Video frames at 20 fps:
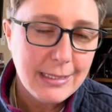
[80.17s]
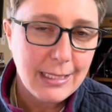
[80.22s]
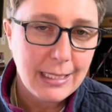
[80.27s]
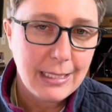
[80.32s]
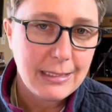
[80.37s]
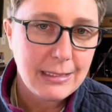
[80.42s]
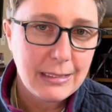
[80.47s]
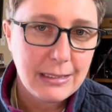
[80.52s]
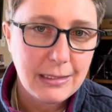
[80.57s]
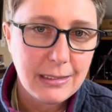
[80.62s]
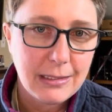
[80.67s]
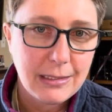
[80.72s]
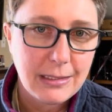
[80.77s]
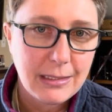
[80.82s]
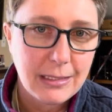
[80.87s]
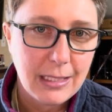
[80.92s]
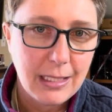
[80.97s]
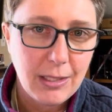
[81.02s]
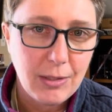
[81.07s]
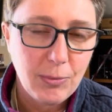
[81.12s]
I didn't
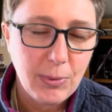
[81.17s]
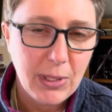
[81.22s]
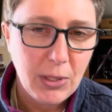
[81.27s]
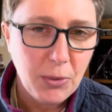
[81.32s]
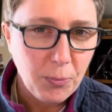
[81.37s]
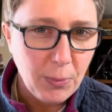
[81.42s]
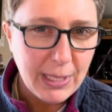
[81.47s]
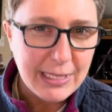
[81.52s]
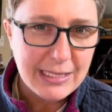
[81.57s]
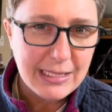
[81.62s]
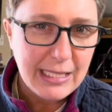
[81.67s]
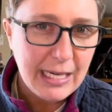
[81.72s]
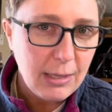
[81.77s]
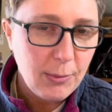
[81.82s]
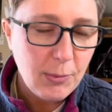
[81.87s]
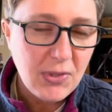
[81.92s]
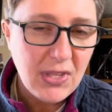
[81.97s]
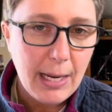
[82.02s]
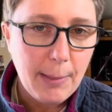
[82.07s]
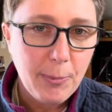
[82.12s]
really resonate
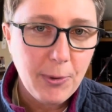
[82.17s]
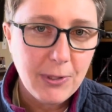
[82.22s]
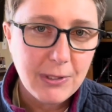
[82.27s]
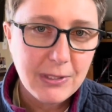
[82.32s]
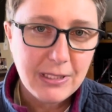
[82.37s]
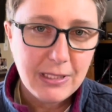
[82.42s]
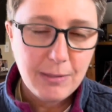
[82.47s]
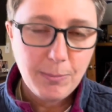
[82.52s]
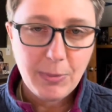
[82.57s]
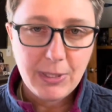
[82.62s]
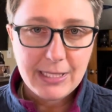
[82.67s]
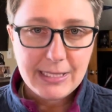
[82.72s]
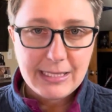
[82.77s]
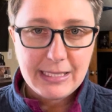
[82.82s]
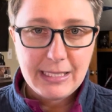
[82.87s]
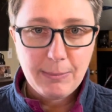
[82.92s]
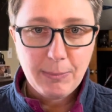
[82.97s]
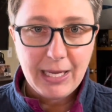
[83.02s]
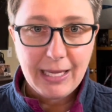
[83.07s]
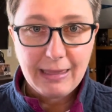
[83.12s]
with that person, but it
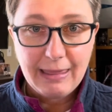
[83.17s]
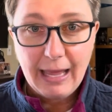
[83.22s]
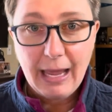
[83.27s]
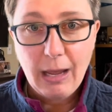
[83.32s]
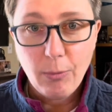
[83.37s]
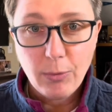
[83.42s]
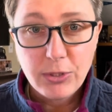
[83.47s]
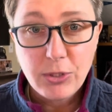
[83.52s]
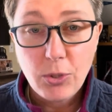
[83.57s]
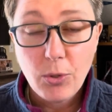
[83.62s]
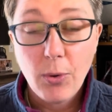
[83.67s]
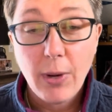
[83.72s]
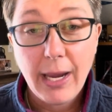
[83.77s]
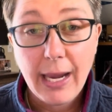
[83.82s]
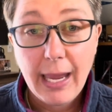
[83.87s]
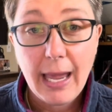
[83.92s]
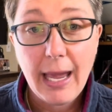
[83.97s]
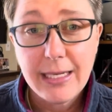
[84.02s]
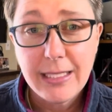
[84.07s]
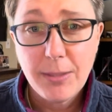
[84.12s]
seemed like that was who I
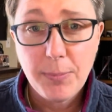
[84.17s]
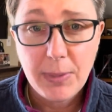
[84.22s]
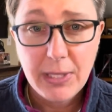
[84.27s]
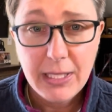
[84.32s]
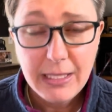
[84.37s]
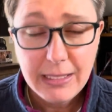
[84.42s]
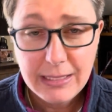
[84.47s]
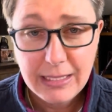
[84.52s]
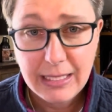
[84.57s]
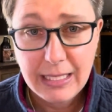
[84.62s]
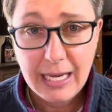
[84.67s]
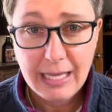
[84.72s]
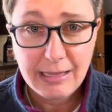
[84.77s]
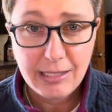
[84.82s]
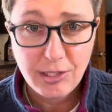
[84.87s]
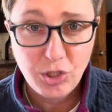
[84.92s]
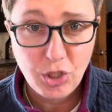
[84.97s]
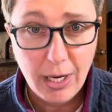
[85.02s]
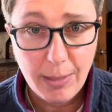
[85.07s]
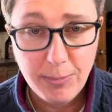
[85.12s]
had to be to get the
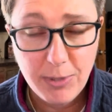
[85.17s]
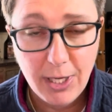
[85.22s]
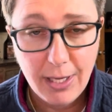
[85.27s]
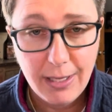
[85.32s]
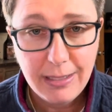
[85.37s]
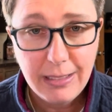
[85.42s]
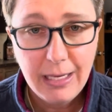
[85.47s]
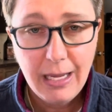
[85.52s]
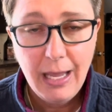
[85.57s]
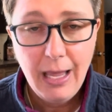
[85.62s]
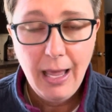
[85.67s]
job done,